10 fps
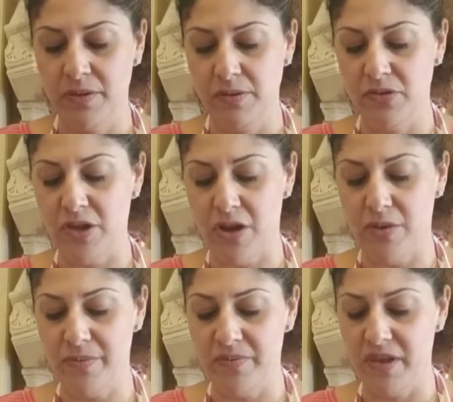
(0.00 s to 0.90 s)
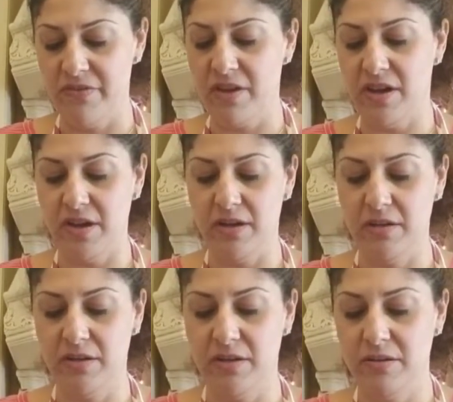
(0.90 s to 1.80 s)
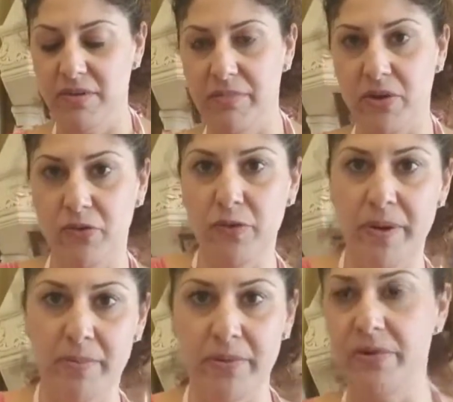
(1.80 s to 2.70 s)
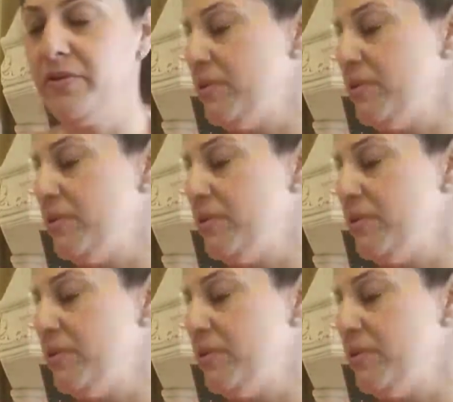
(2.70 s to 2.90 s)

So I've got my beautiful pepper.